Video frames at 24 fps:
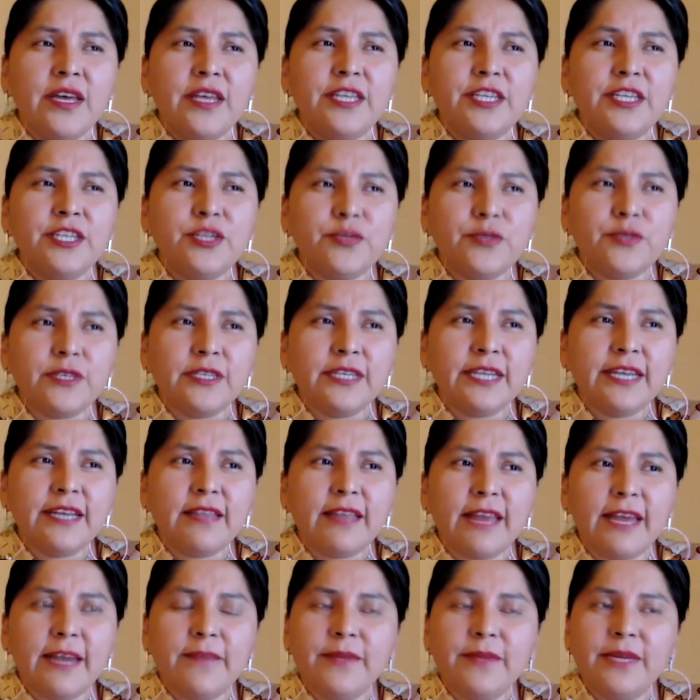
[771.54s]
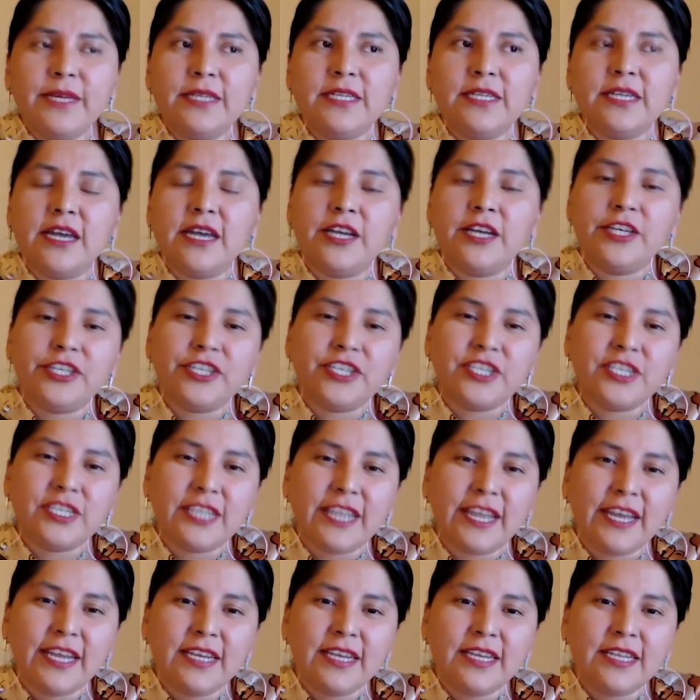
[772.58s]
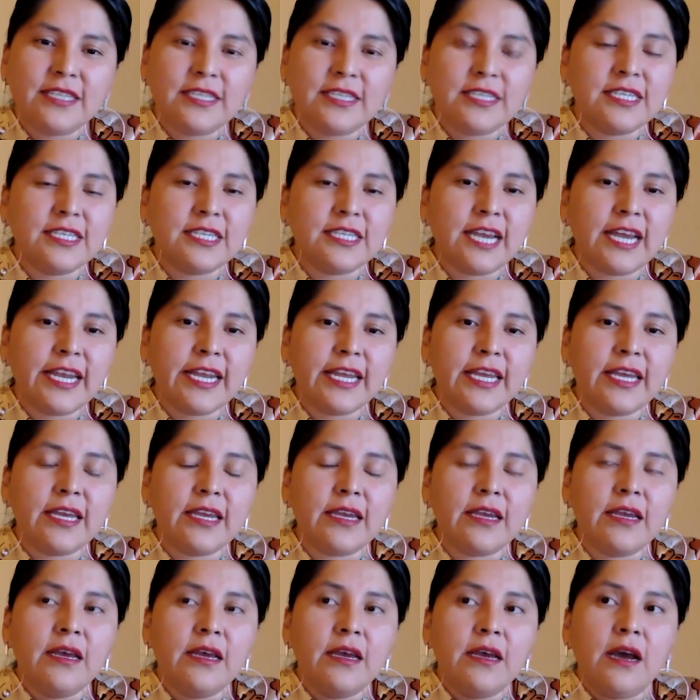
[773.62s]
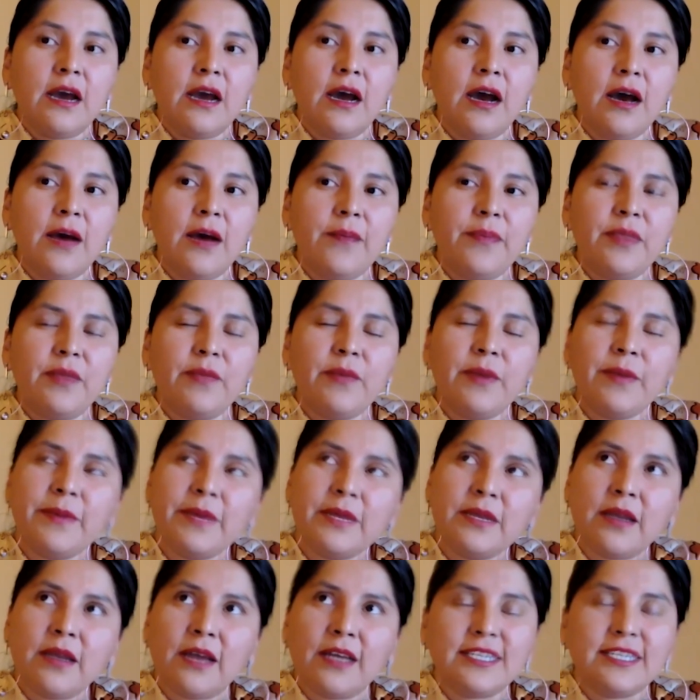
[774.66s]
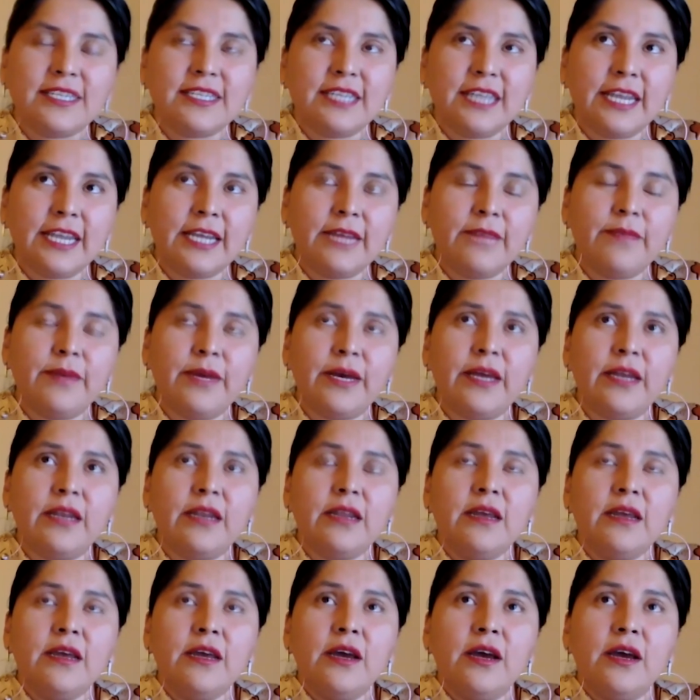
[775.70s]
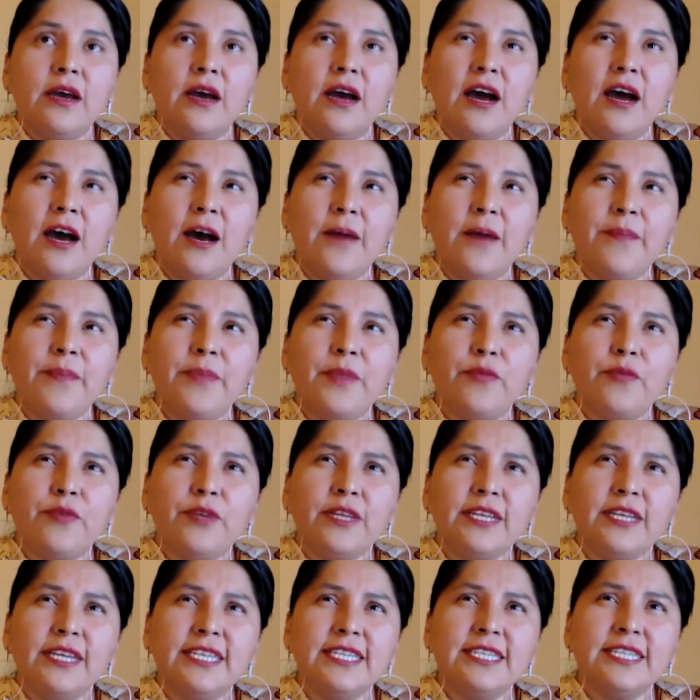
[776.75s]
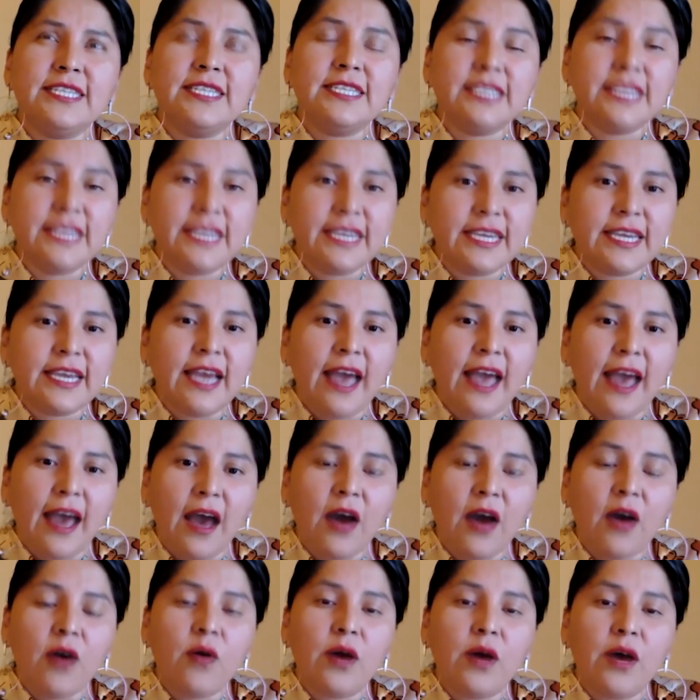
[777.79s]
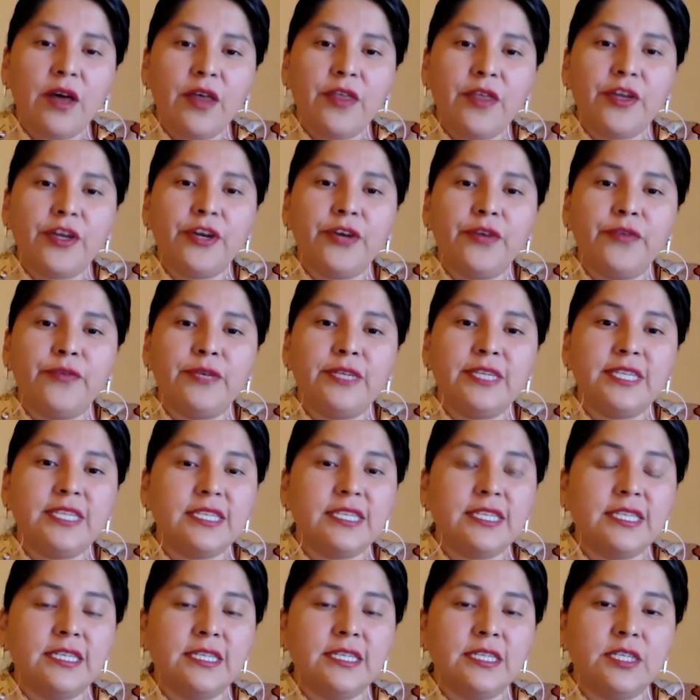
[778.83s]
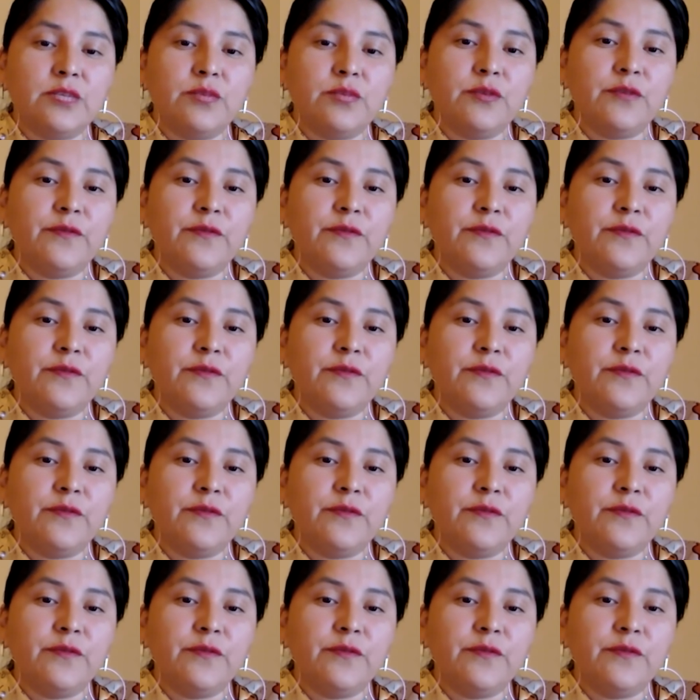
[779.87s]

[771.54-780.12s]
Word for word: This really led me to understand and study, um, maybe not study, but um, really see how other resistance